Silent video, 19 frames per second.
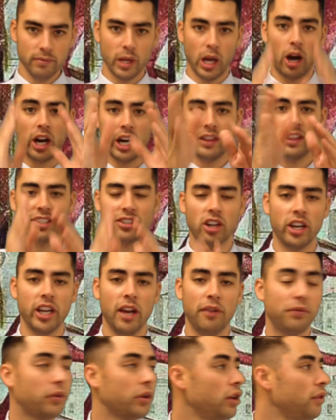All right, that's all I
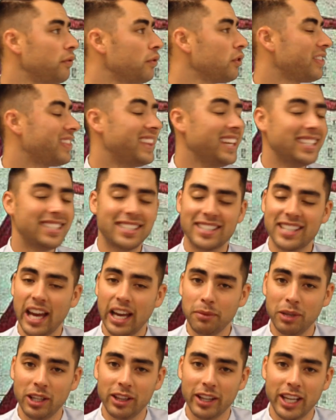have for you for this
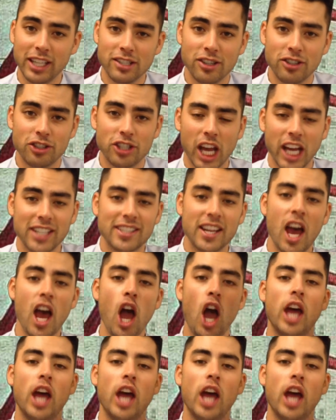segment, ladies and gents.